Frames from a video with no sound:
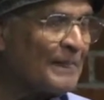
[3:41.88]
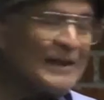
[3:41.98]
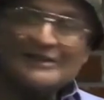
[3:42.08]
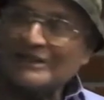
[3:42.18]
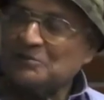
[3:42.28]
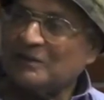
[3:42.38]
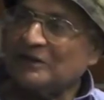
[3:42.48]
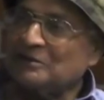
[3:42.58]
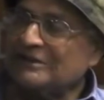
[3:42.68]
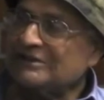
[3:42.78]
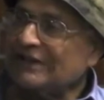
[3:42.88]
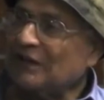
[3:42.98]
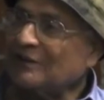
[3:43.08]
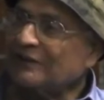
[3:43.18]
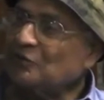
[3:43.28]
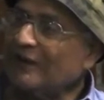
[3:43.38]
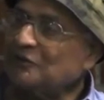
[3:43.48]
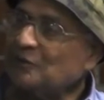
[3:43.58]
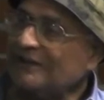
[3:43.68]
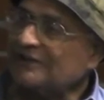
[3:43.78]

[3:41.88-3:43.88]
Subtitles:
These experiments now are quite well